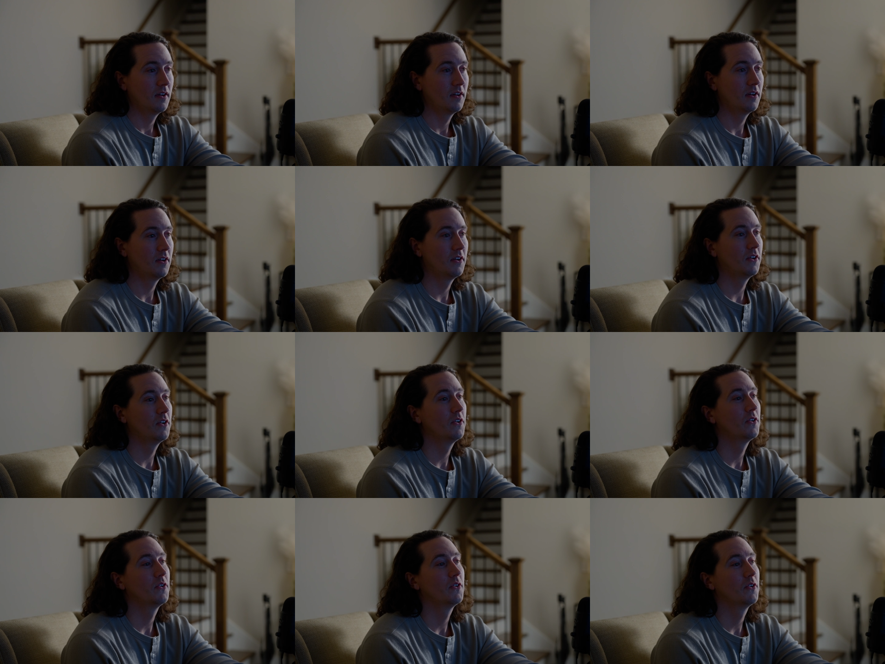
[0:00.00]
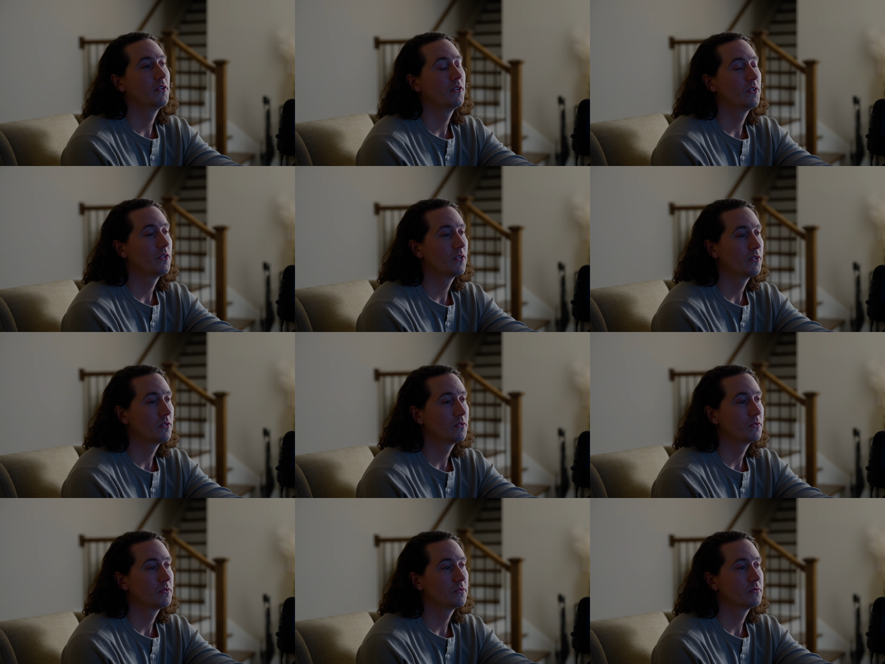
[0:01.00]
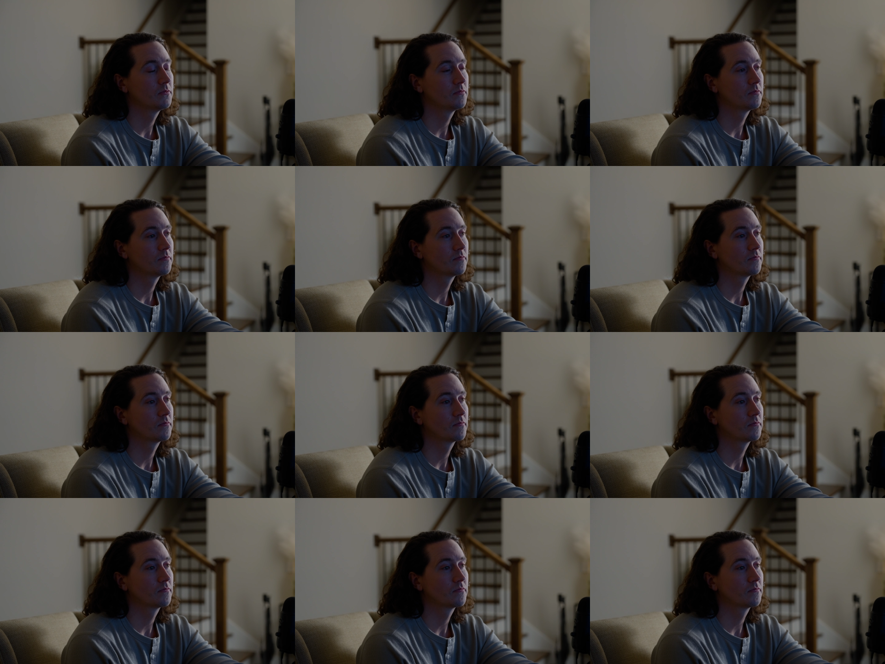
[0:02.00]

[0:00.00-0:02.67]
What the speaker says: [no speech]